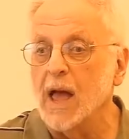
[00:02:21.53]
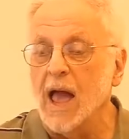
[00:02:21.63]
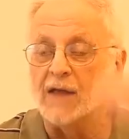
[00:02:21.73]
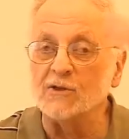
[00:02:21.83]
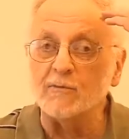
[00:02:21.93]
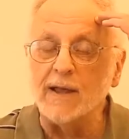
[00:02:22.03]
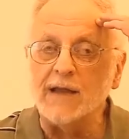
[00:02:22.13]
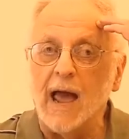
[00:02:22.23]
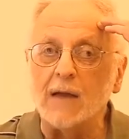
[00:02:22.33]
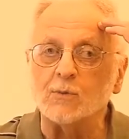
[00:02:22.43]
and the red
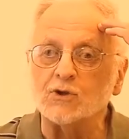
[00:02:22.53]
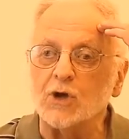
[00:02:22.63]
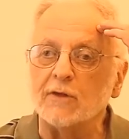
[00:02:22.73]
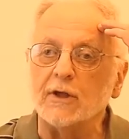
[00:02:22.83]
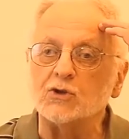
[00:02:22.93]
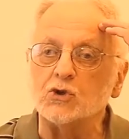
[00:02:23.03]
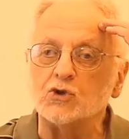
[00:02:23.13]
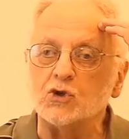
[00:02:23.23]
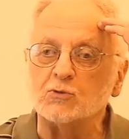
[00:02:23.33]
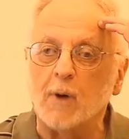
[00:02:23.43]
hat, which I think she's
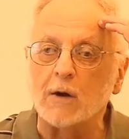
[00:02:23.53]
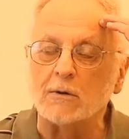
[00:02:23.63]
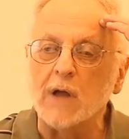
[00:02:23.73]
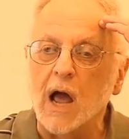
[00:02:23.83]
just borrowed.